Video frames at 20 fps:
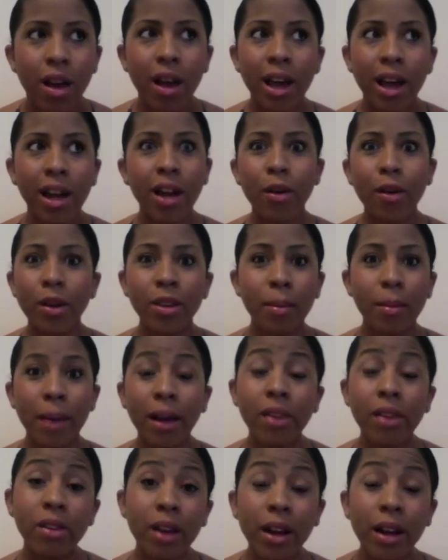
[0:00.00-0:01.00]
And I know in the
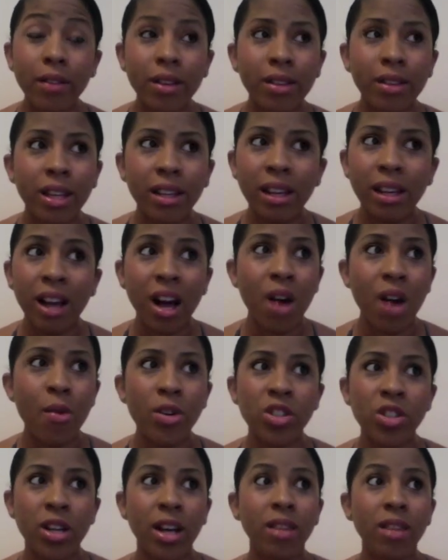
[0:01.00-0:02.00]
back of their head they're thinking, "I
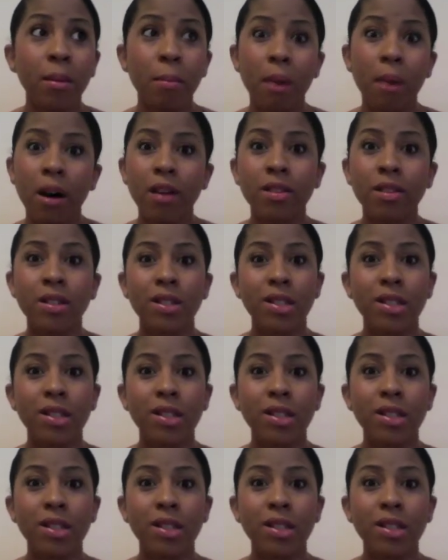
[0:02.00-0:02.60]
wish I had the balls